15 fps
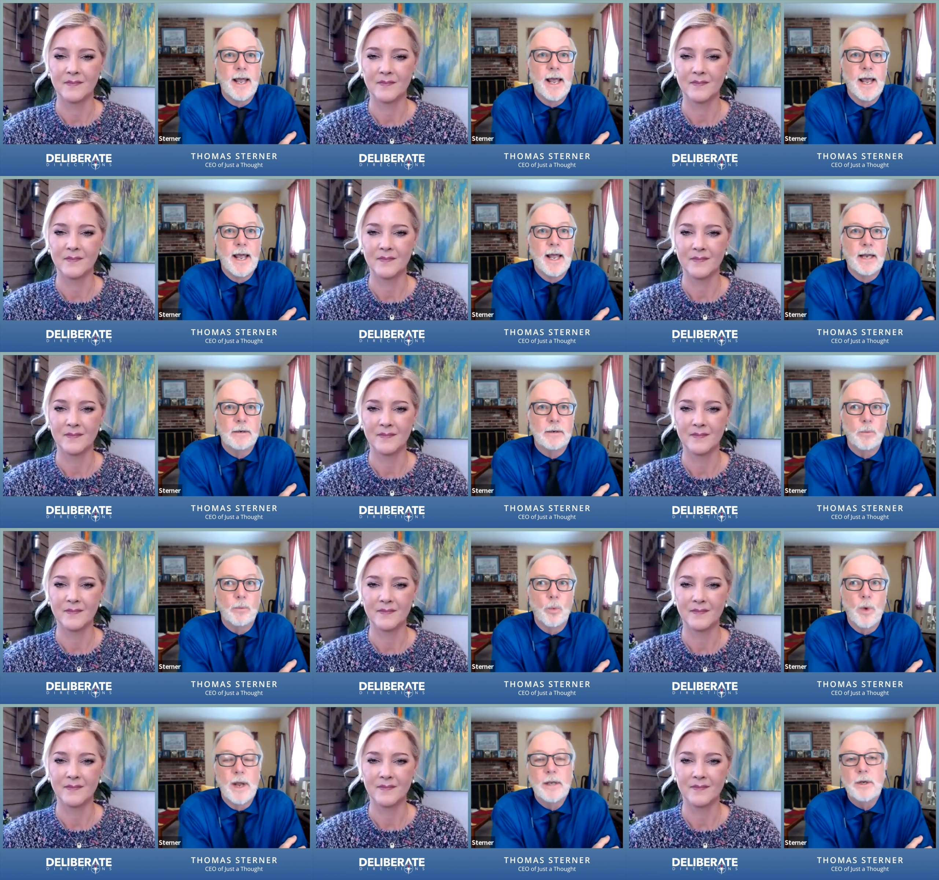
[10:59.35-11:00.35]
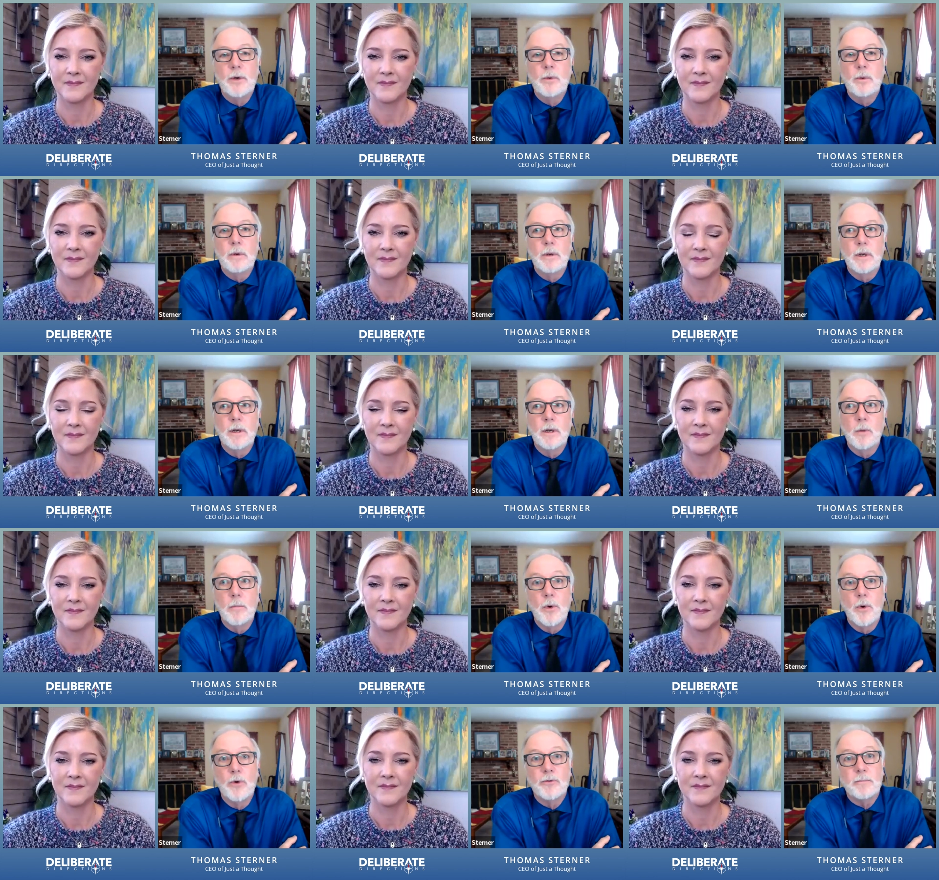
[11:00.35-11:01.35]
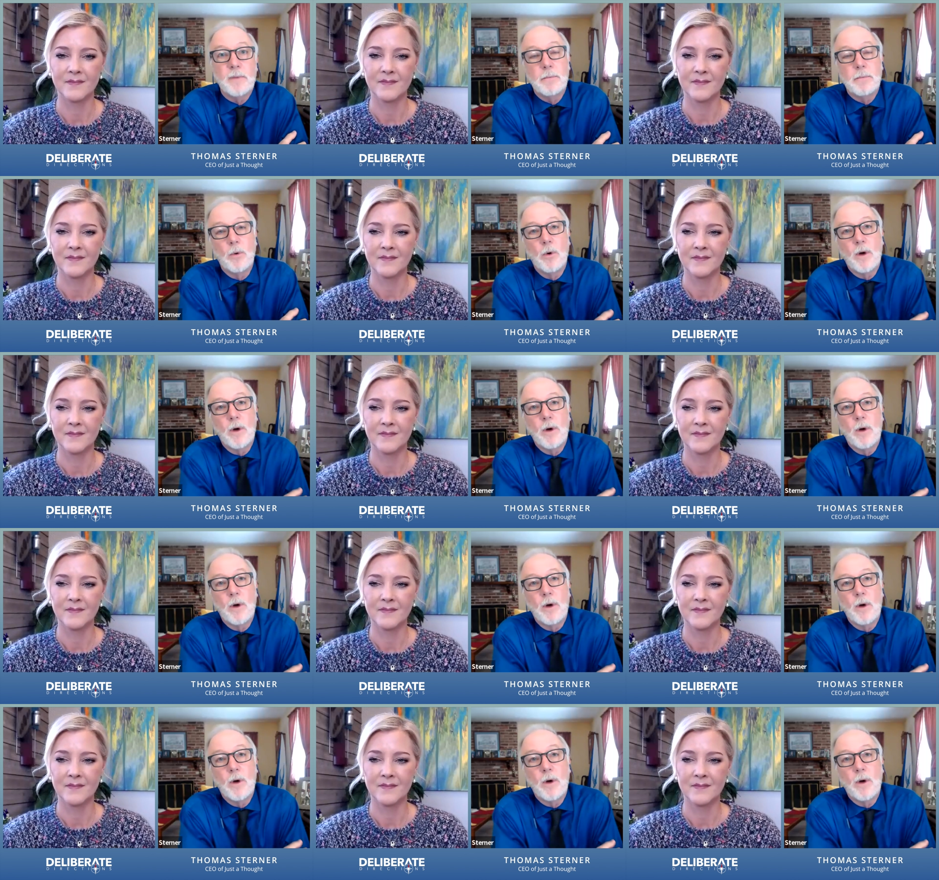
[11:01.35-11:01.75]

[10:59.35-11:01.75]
Speaker 1: And when you, you know, most people